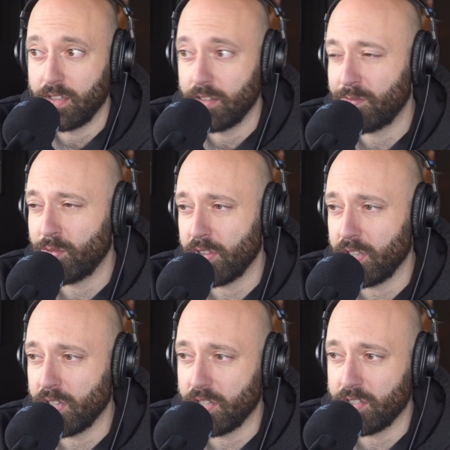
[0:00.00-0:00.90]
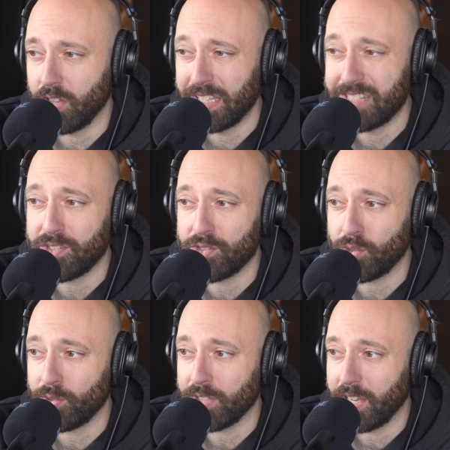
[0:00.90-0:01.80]
For the listeners
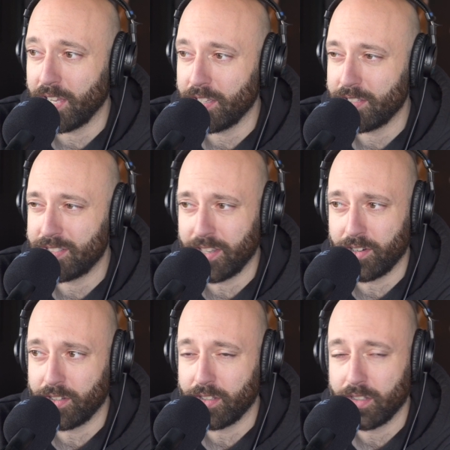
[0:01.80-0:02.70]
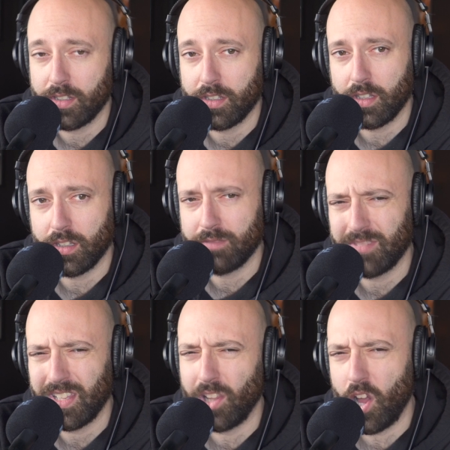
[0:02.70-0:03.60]
only, I stared,
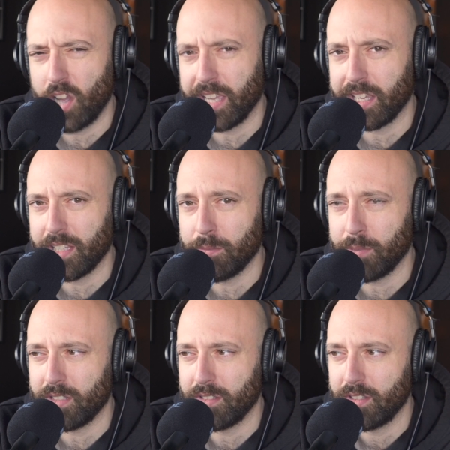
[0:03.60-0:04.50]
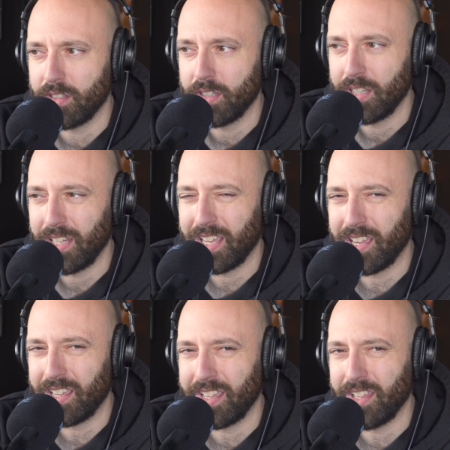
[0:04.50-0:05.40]
not longingly, but like a
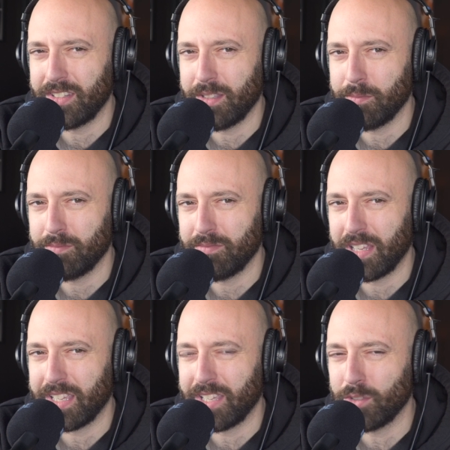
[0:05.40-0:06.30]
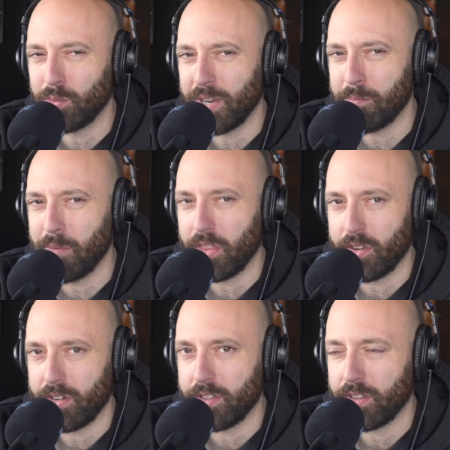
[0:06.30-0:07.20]
guilt-ridden
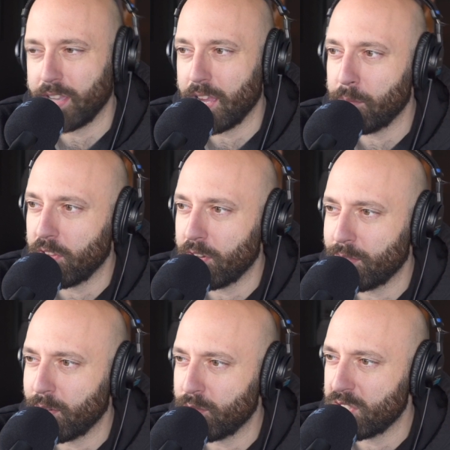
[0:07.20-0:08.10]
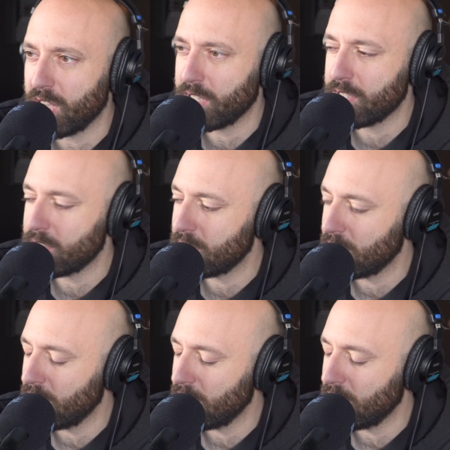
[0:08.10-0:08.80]
mother into the camera there for a few seconds.